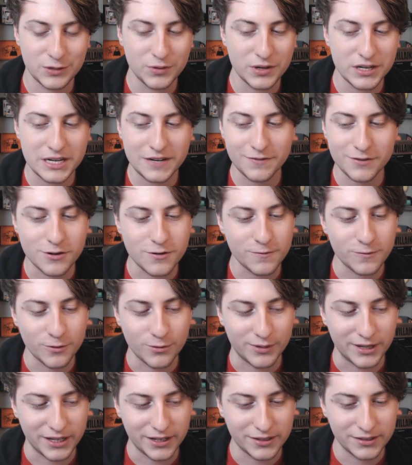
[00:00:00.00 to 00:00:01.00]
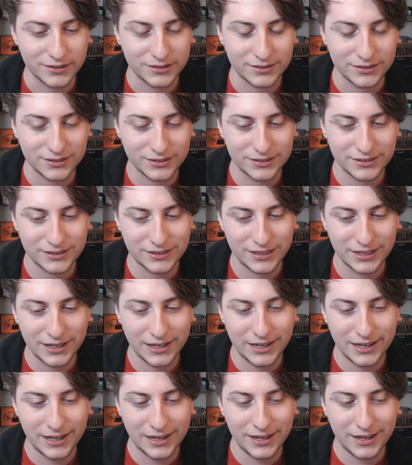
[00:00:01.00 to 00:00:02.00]
really difficult for me.
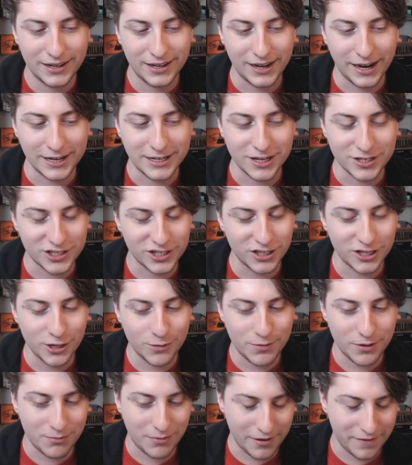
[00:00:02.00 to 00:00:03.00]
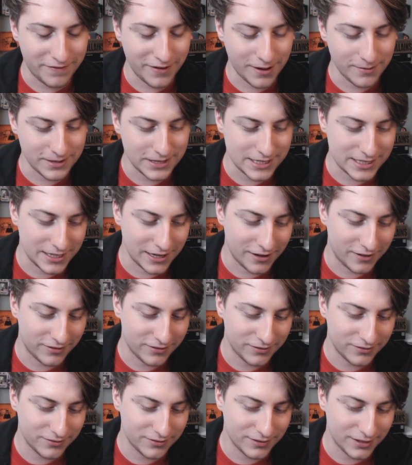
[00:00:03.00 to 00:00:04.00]
I touched on a little bit of my family
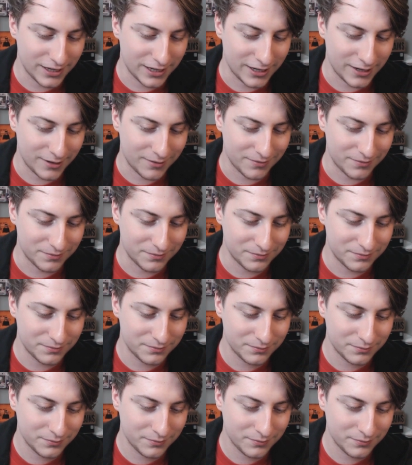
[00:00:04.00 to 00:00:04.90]
stuff in